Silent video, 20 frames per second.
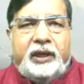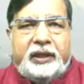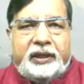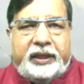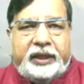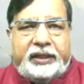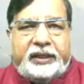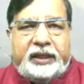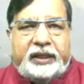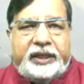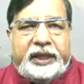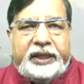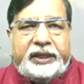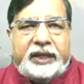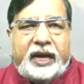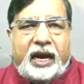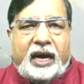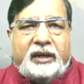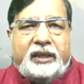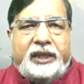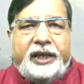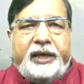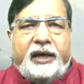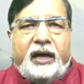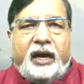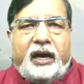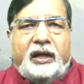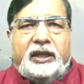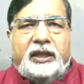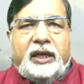These are the
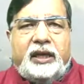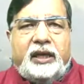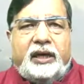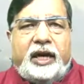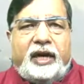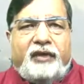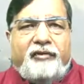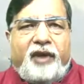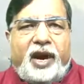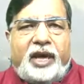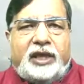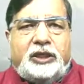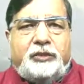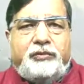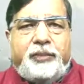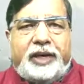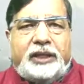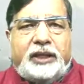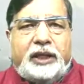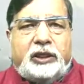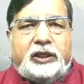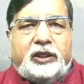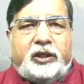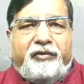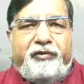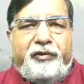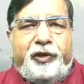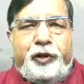another advanced methods of